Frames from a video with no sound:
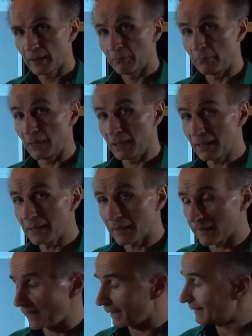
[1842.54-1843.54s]
meaning
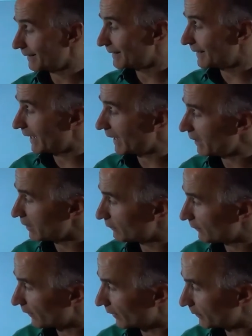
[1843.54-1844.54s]
that the gain
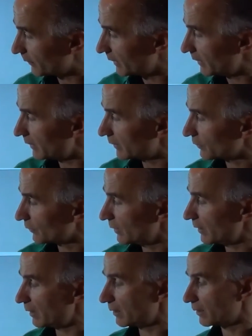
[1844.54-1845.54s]
from here to
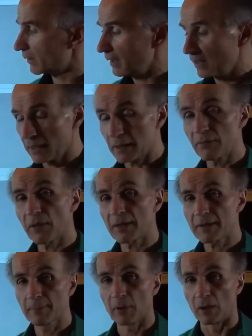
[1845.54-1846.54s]
here is very
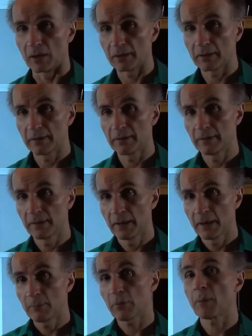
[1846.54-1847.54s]
small,
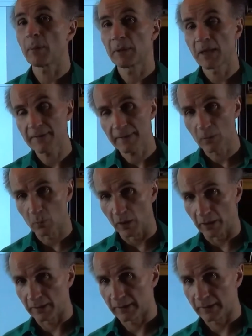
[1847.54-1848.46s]
probably less than 1.